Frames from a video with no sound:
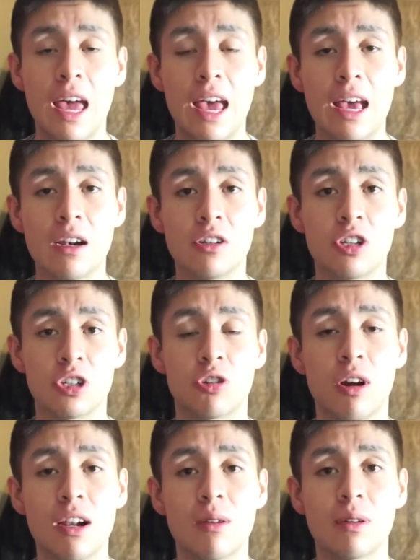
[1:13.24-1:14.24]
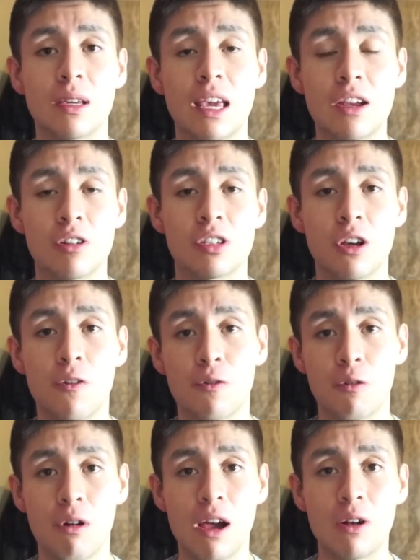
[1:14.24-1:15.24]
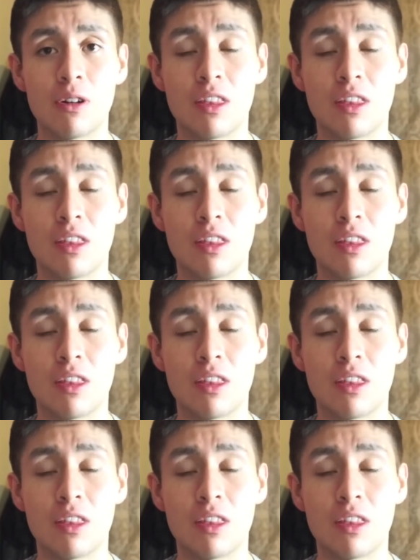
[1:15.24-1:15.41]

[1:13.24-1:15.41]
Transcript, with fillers: and just try to get yourself around